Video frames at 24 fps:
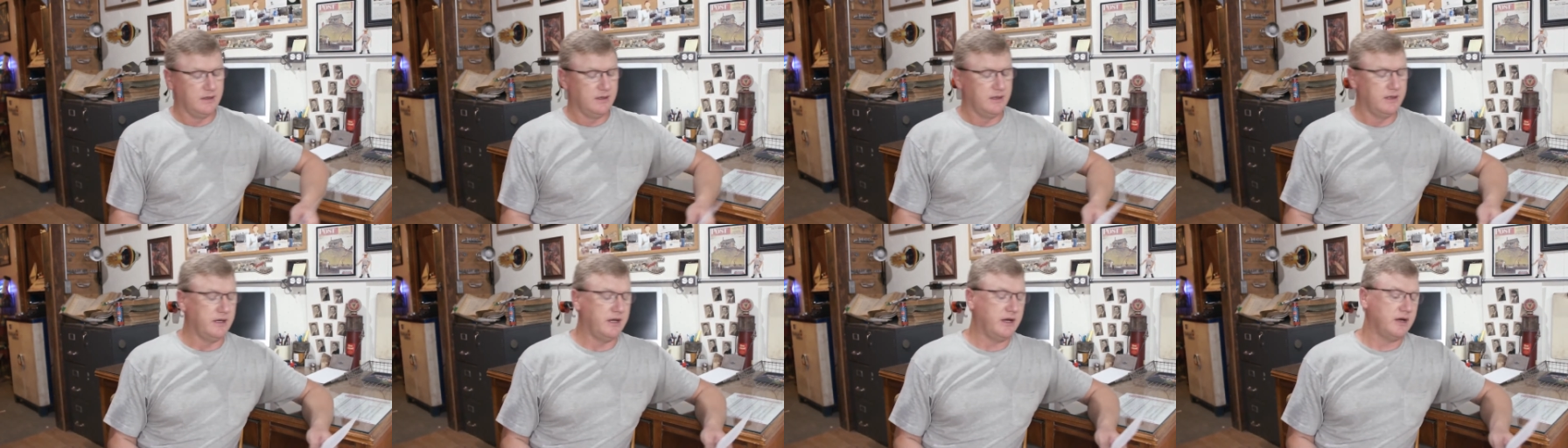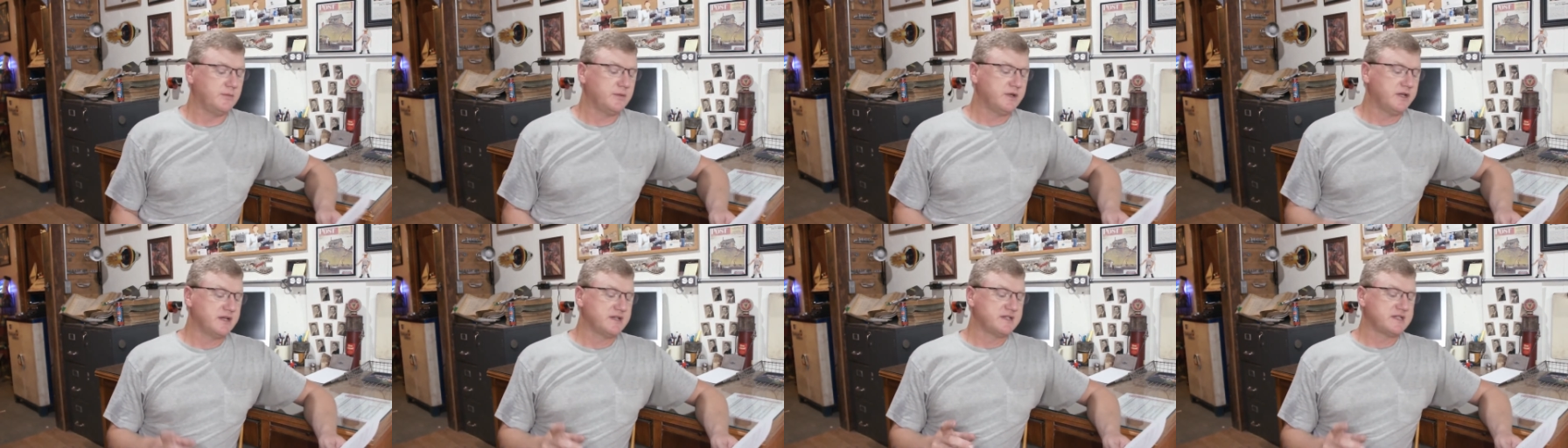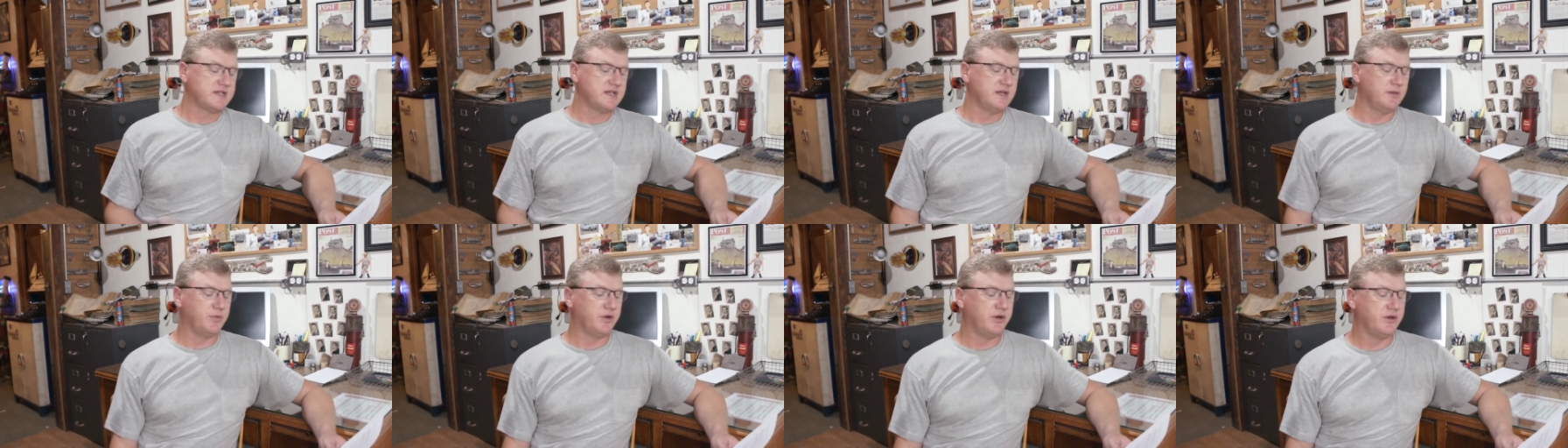Now I'm going to
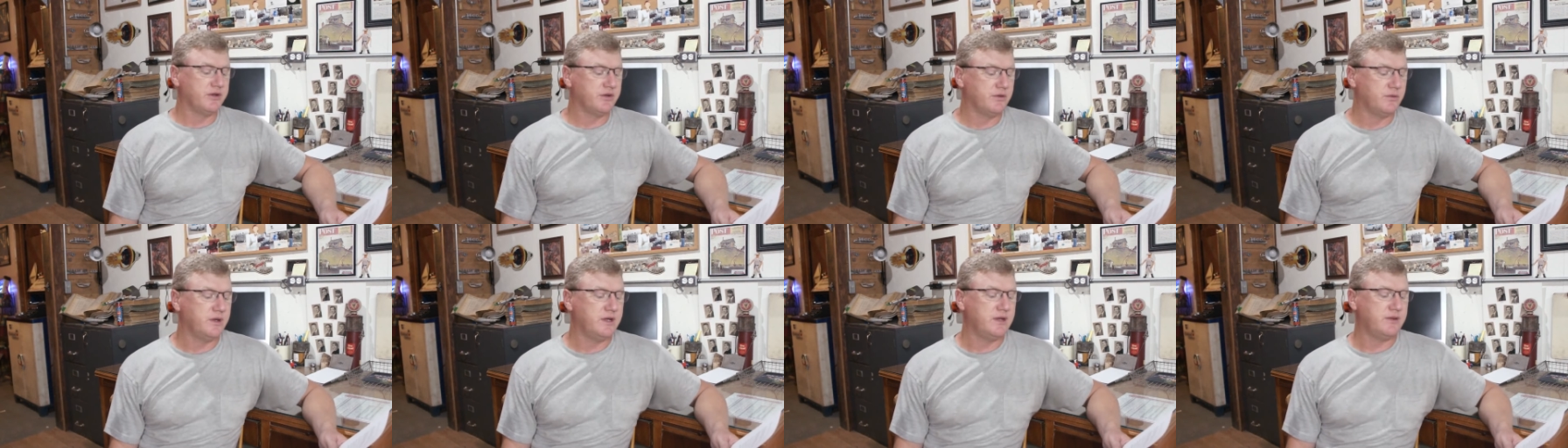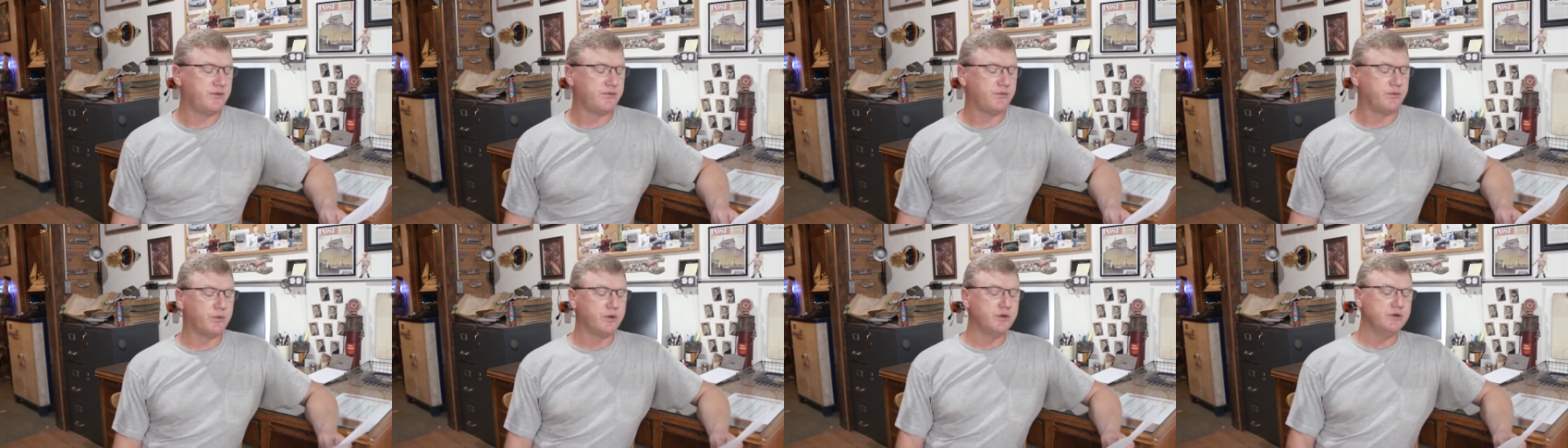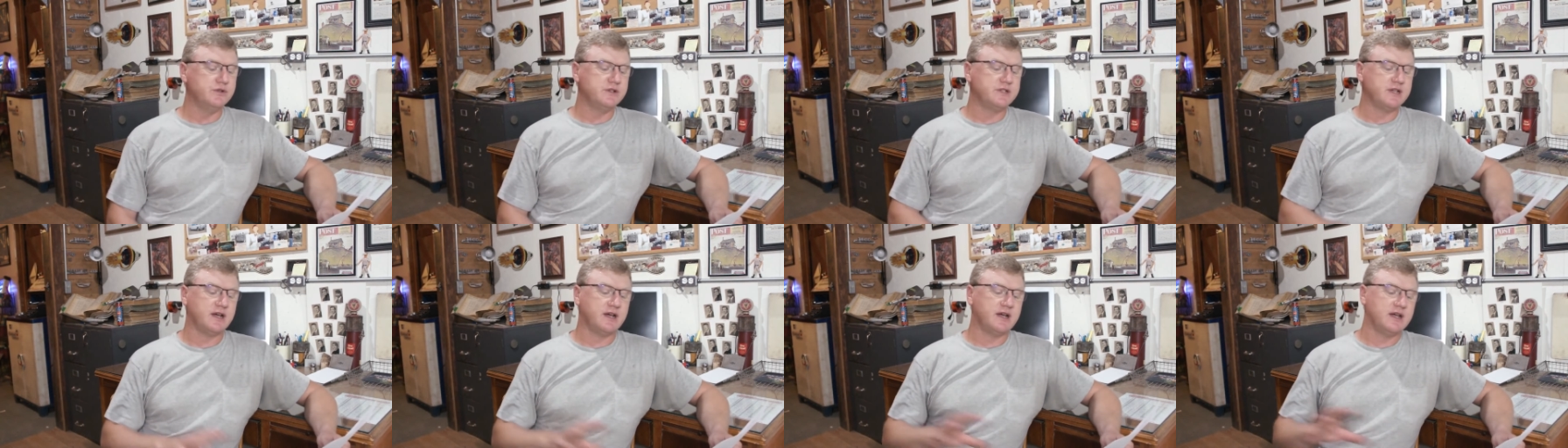skip all the way
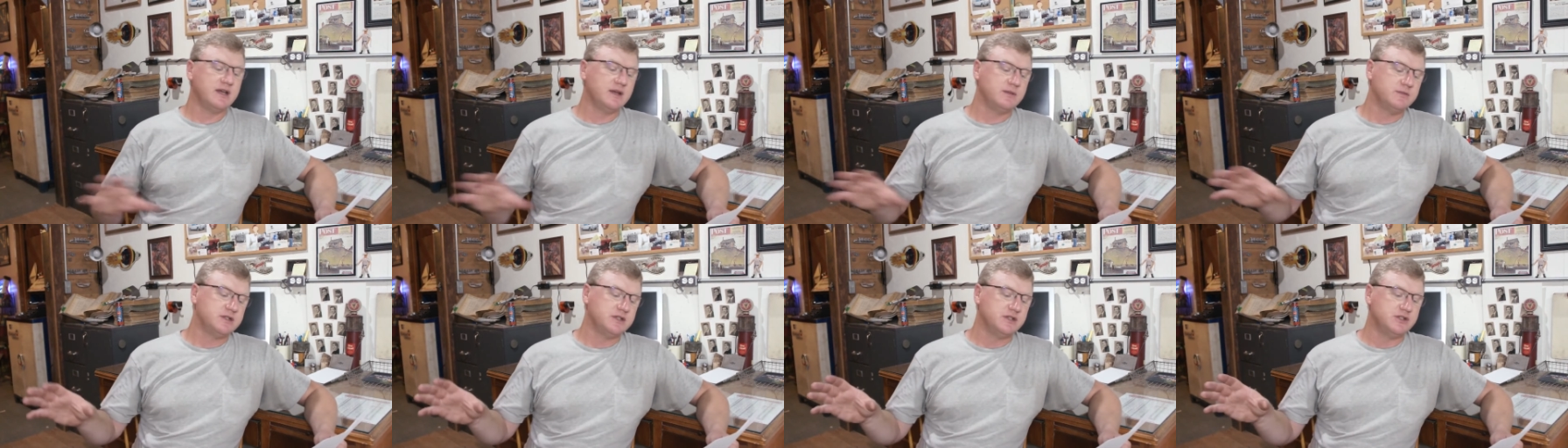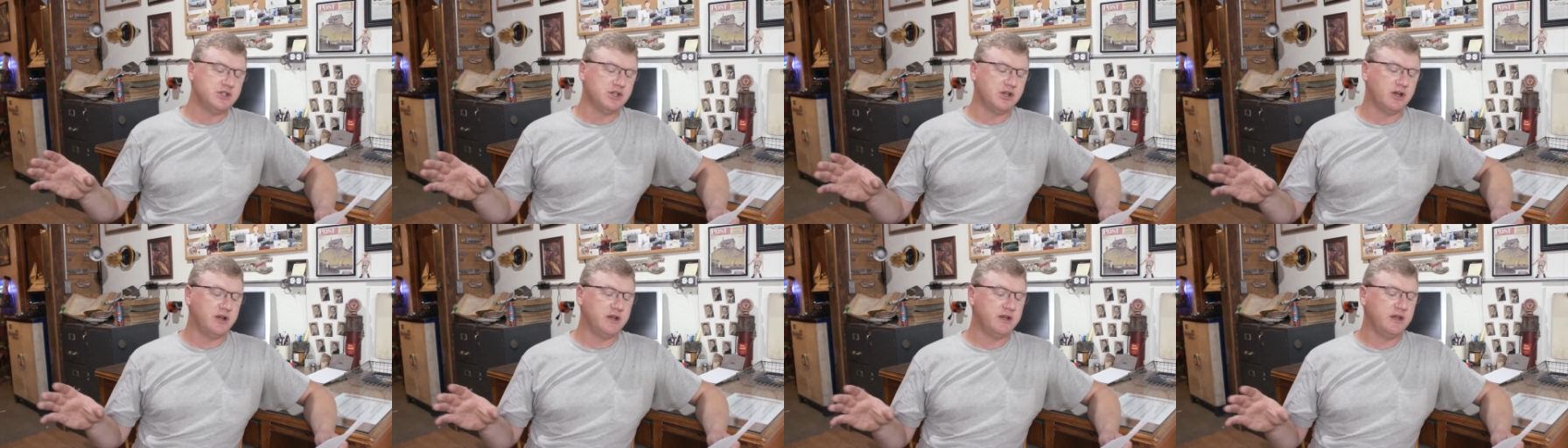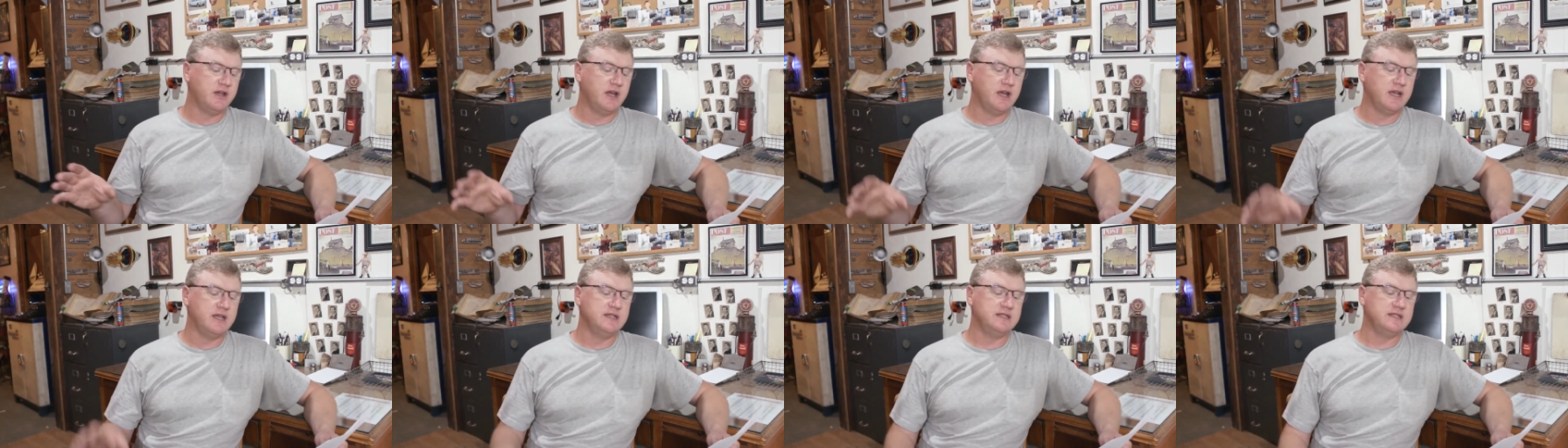through time to John
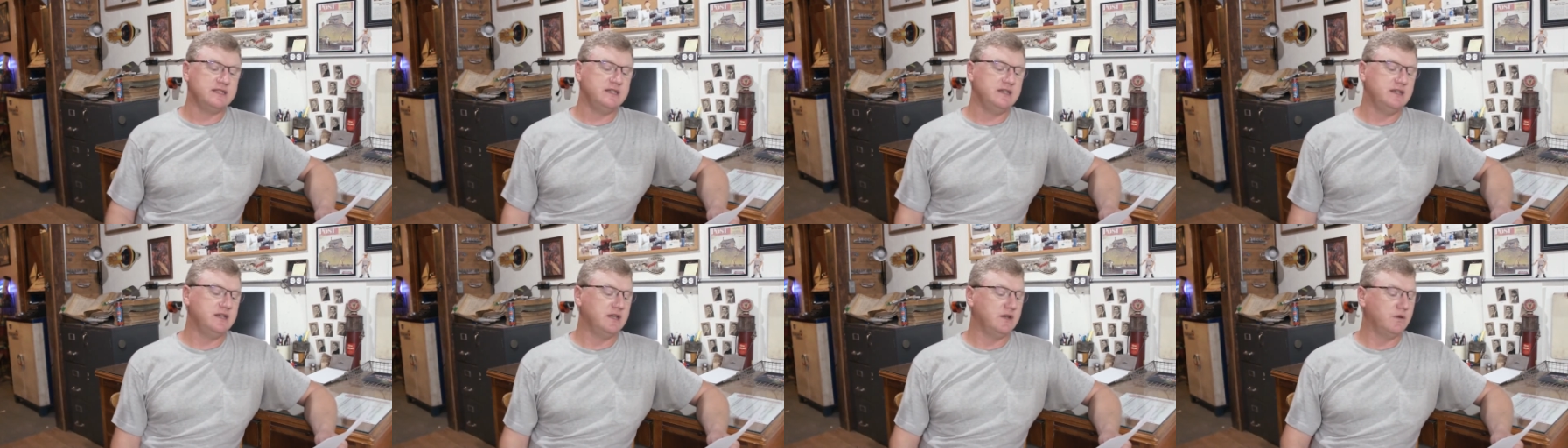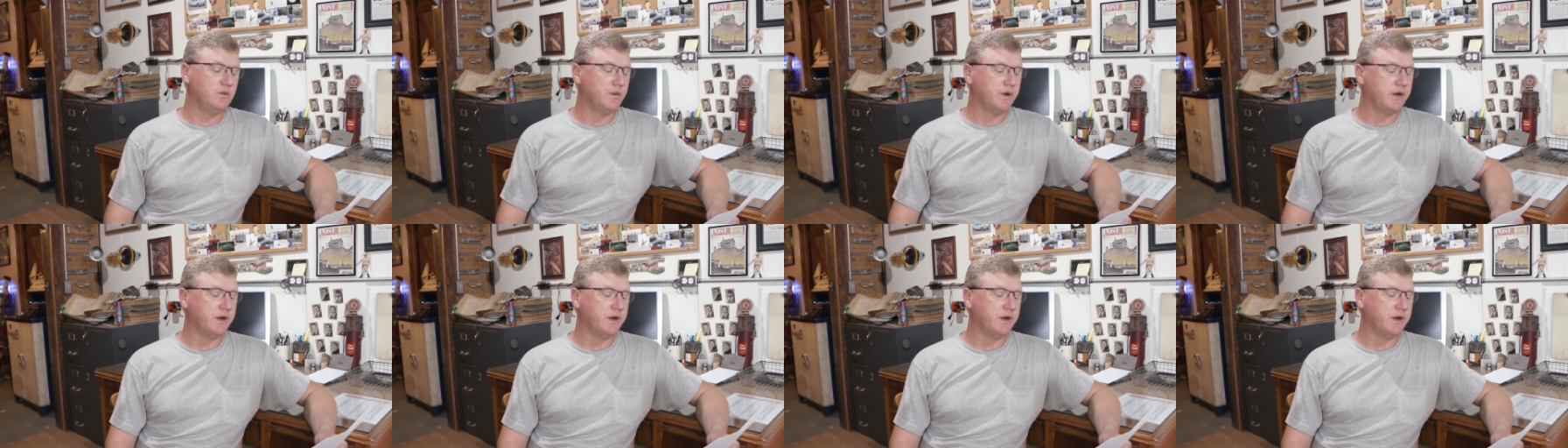19,